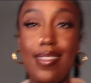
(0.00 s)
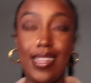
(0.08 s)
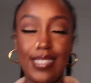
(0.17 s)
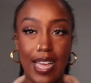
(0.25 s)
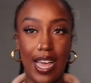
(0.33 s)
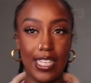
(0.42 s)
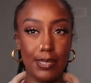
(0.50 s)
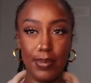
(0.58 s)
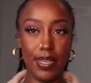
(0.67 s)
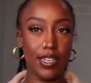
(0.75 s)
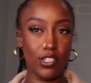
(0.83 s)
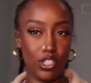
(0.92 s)
that's
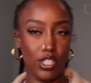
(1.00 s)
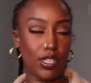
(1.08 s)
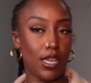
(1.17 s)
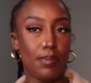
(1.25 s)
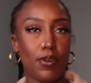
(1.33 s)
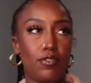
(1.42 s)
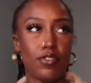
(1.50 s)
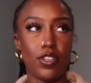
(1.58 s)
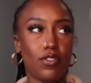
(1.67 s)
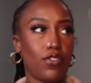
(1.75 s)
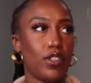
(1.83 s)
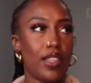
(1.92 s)
Aspen, and she's like perfect
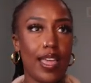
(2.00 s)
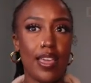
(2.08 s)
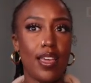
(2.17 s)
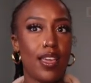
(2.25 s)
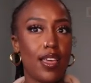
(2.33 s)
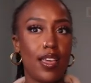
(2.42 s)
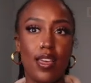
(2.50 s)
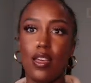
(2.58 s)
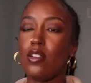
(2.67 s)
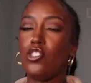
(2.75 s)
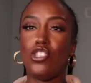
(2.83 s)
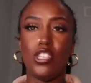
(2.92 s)
for like
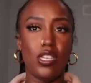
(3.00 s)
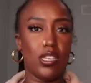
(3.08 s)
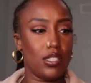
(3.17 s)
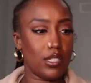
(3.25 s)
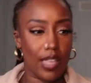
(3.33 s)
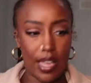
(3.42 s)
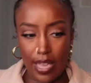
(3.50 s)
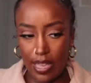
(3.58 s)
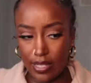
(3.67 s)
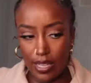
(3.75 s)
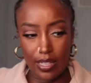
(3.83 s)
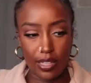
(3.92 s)
jeans,
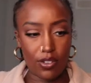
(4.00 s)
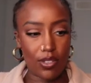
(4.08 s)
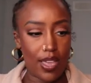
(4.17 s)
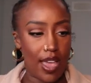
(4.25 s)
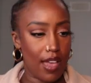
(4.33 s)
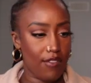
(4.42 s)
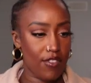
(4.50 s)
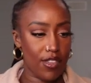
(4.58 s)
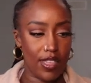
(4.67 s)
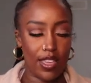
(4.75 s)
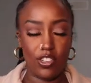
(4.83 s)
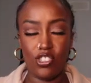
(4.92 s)
leggings, like literally
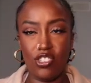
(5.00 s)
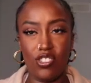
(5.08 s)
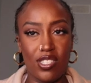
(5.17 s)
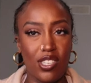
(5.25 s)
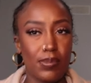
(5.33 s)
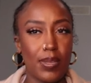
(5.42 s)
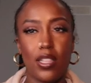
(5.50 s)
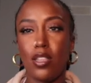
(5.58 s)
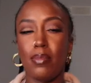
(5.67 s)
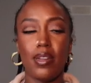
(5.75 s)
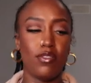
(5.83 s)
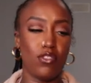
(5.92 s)
everything. She just gives me a
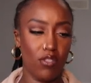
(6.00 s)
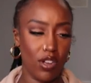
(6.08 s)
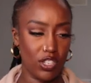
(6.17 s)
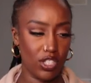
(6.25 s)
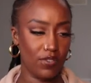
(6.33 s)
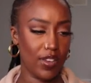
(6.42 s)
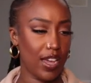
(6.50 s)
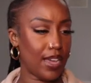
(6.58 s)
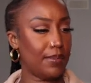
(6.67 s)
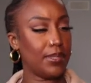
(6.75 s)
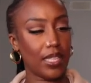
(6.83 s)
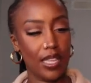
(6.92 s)
little bit of grunge
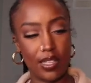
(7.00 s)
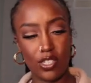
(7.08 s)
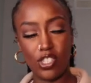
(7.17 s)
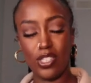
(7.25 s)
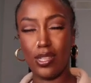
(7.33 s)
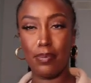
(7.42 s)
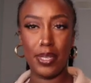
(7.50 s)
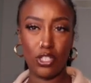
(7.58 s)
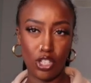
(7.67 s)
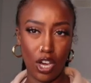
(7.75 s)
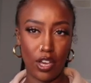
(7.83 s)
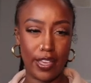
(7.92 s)
vibes, like, but she's a little bit
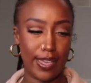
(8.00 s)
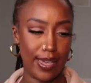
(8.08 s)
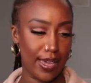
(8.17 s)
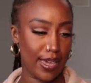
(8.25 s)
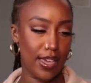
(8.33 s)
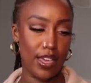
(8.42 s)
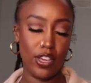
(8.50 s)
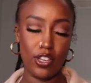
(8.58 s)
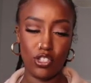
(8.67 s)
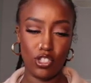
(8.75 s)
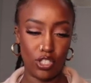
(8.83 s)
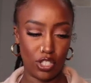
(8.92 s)
chunky.
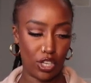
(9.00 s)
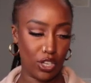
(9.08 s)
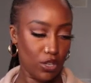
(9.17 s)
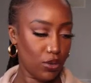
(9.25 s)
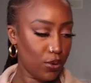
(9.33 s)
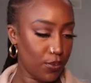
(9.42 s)
She's cute.